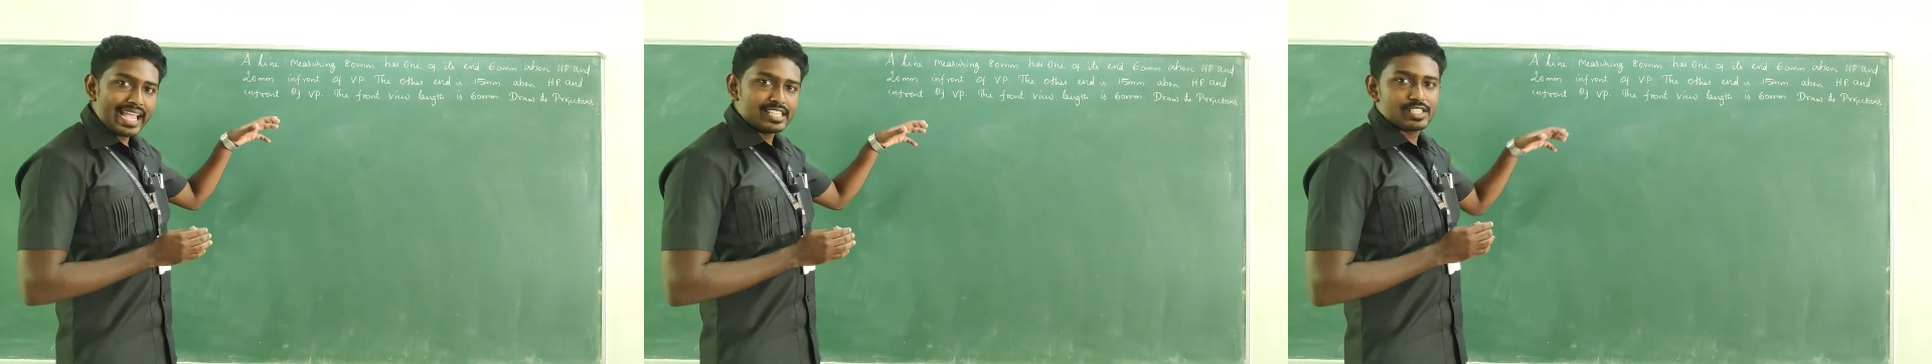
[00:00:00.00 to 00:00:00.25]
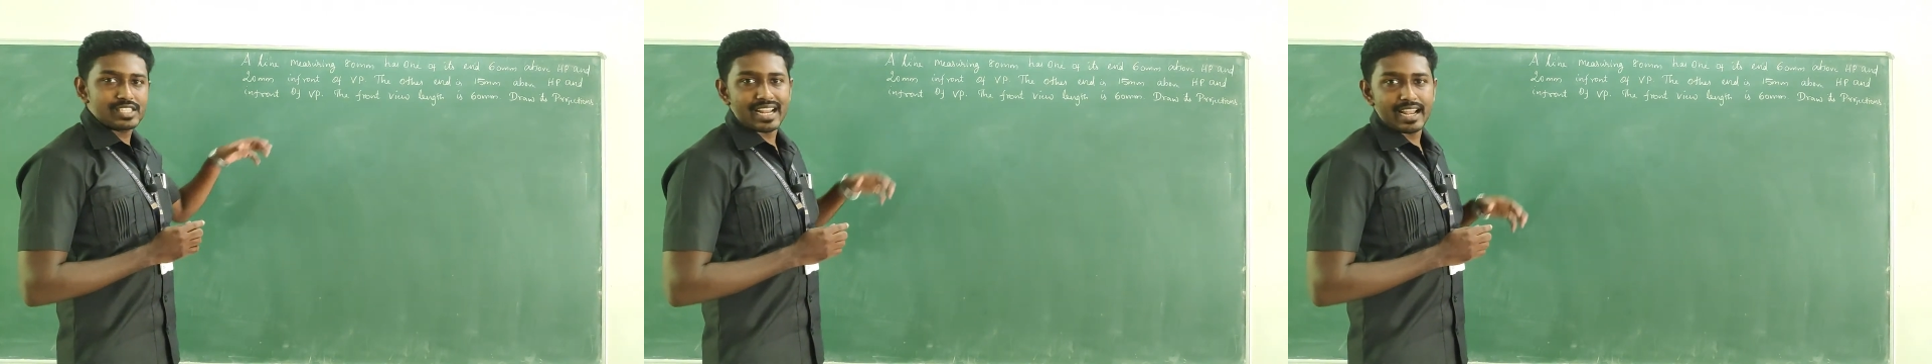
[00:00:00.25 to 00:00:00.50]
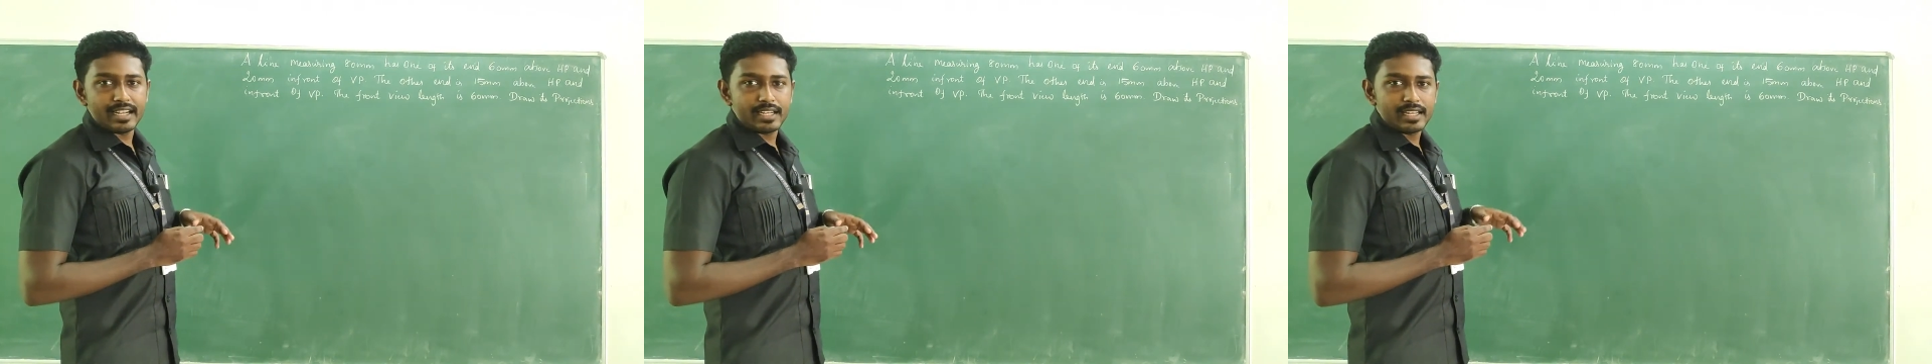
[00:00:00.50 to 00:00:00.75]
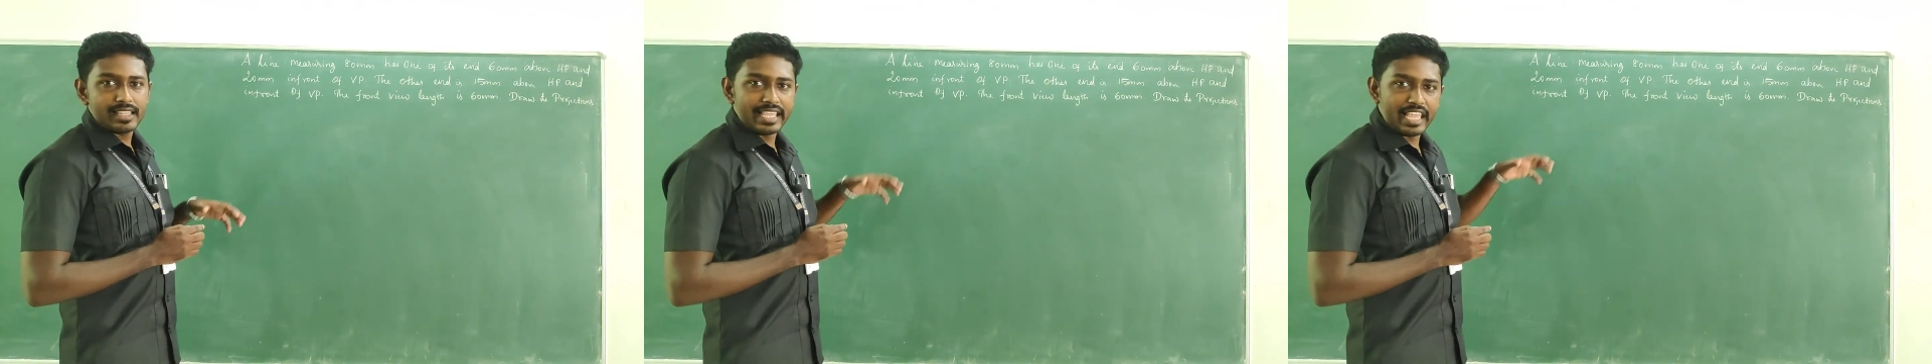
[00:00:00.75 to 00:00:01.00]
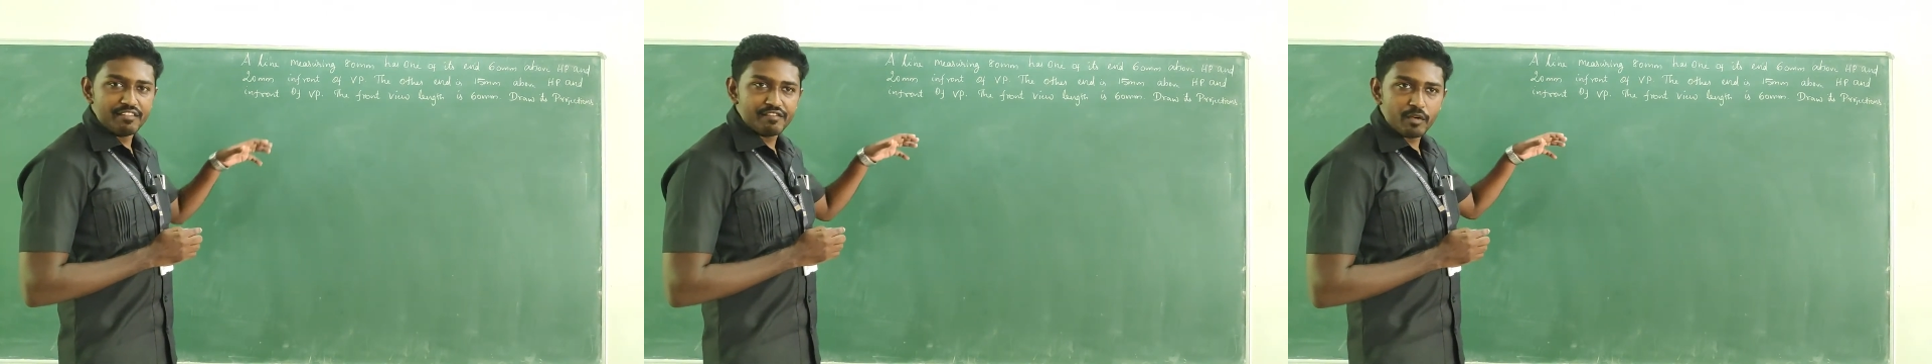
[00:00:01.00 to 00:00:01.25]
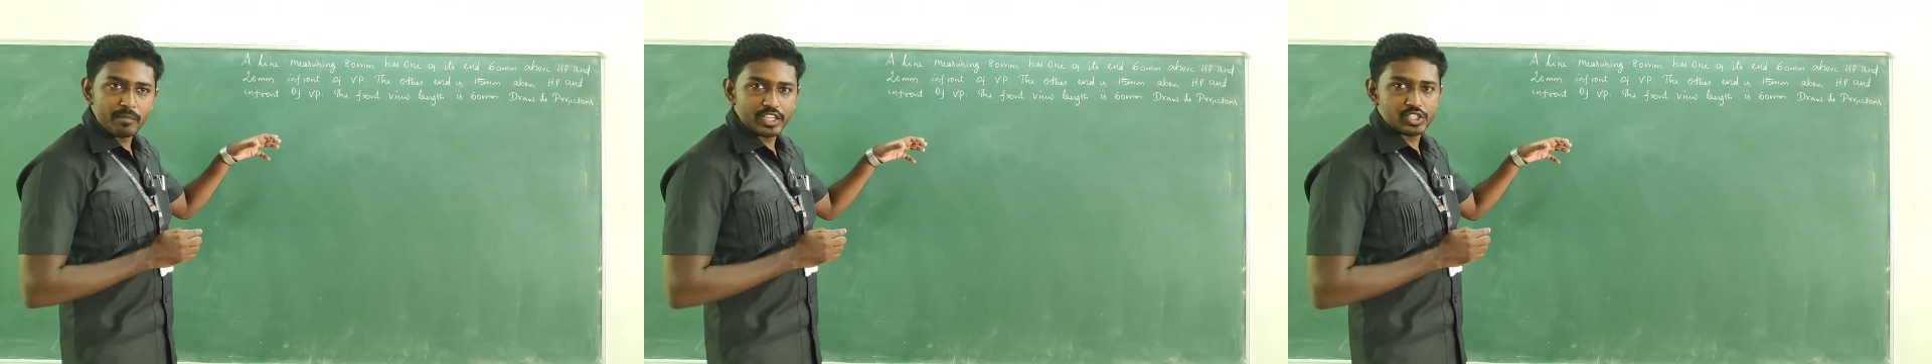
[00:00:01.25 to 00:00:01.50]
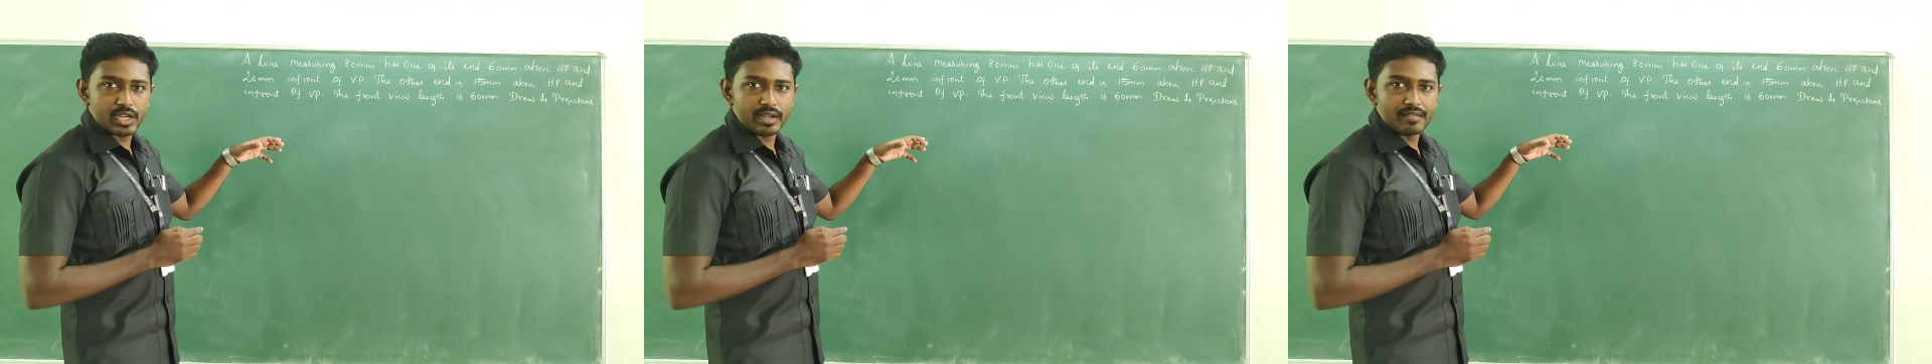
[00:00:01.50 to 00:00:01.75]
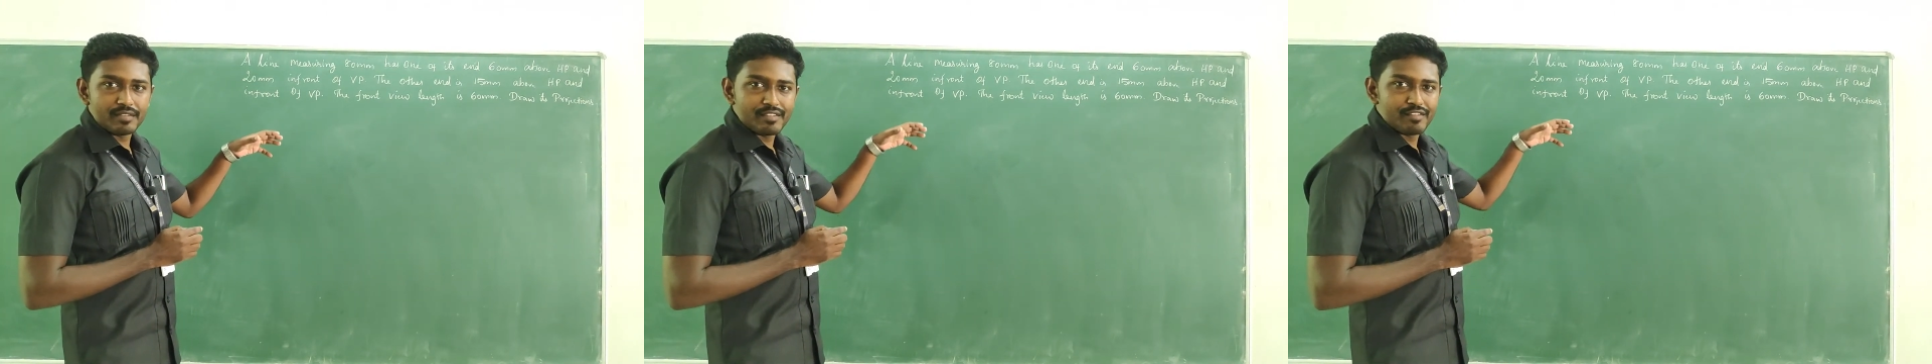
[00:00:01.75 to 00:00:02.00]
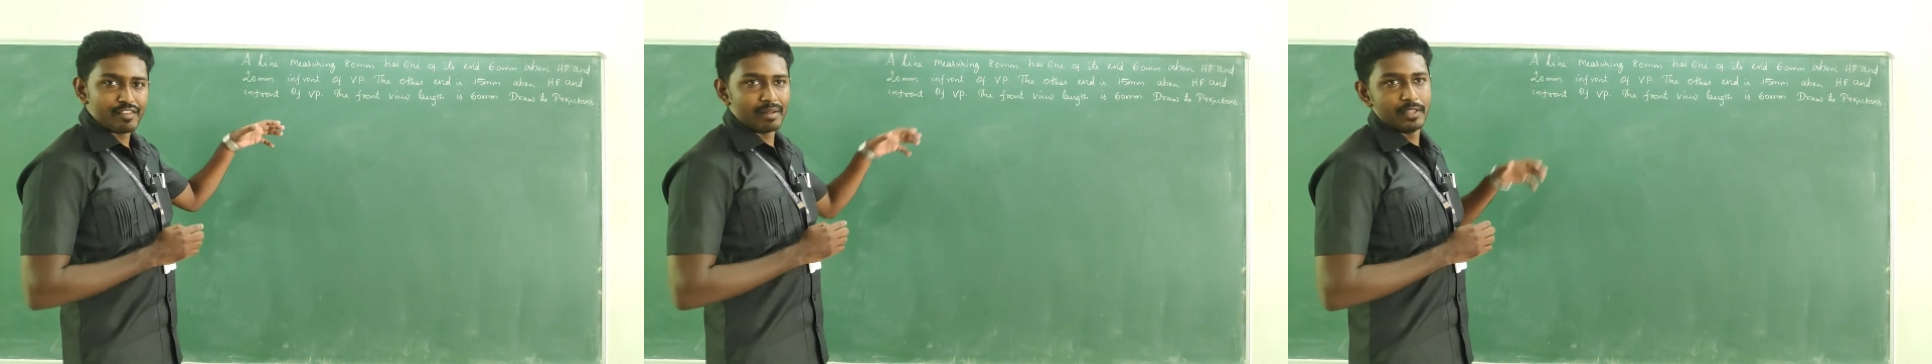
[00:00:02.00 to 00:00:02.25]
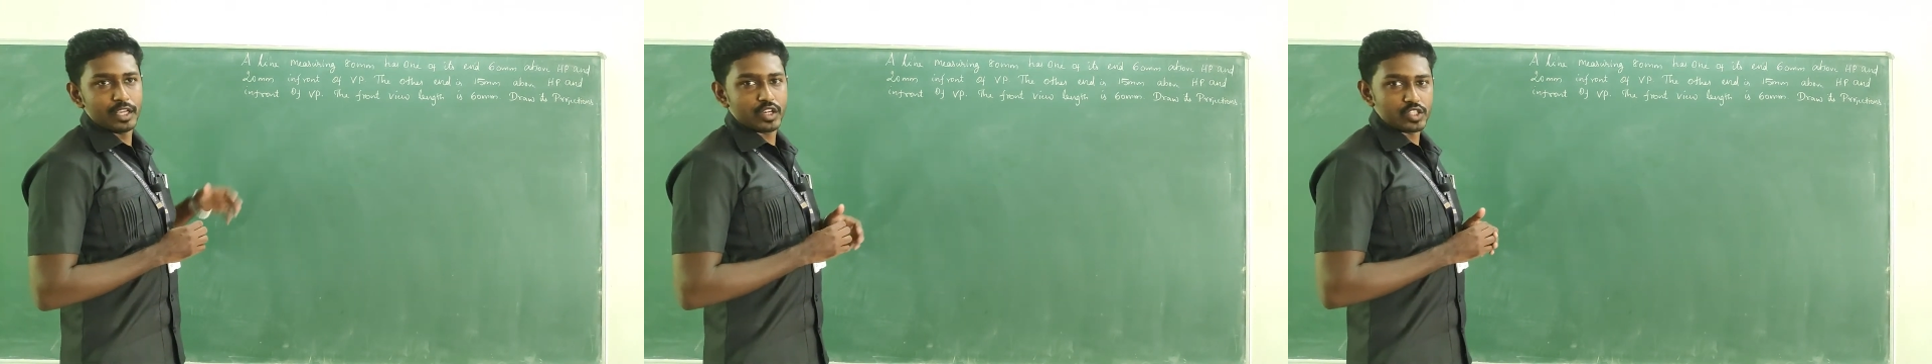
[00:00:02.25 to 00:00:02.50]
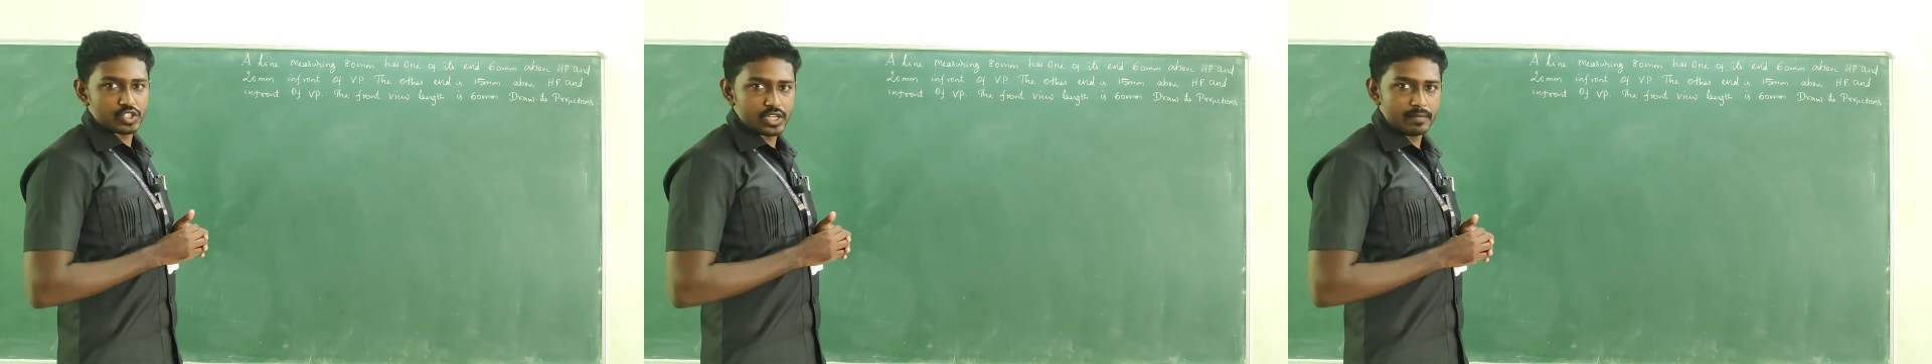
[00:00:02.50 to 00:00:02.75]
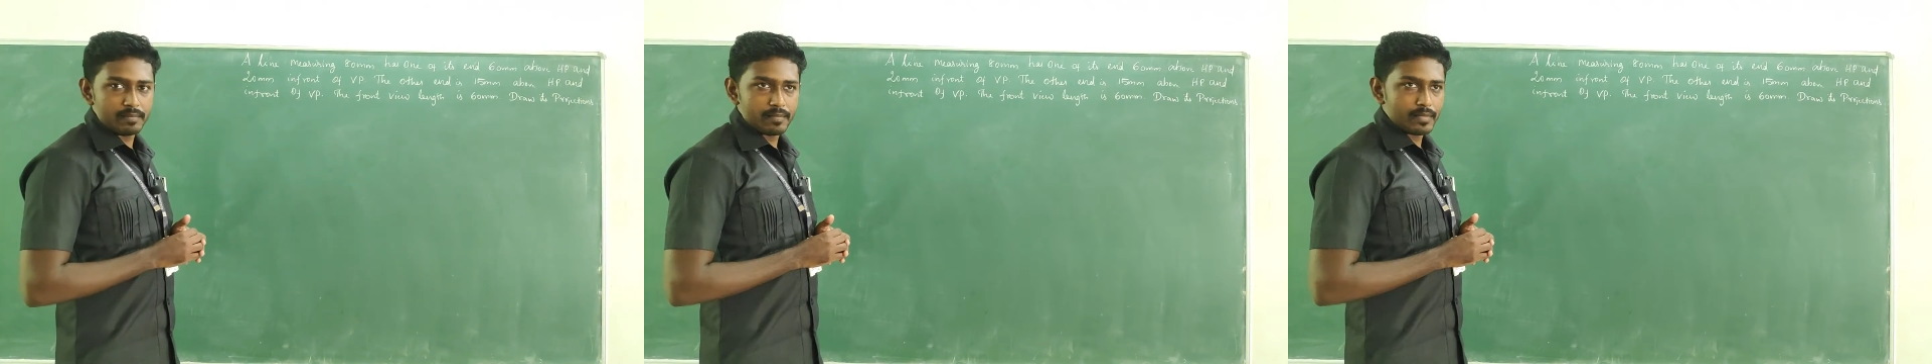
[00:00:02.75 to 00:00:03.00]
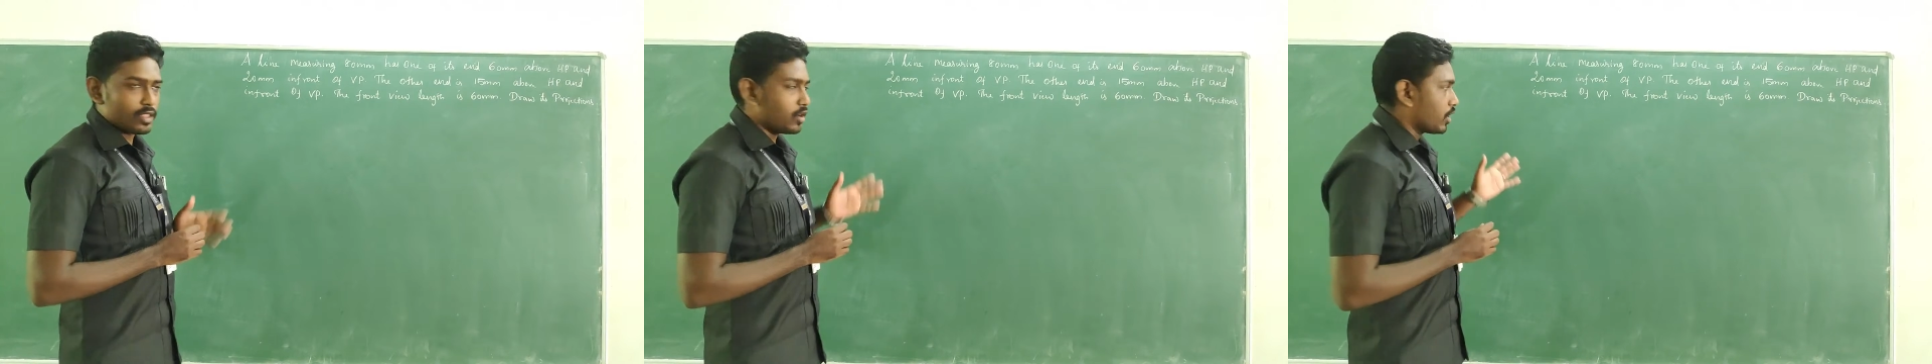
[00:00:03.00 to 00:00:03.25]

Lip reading: extract the information from the question.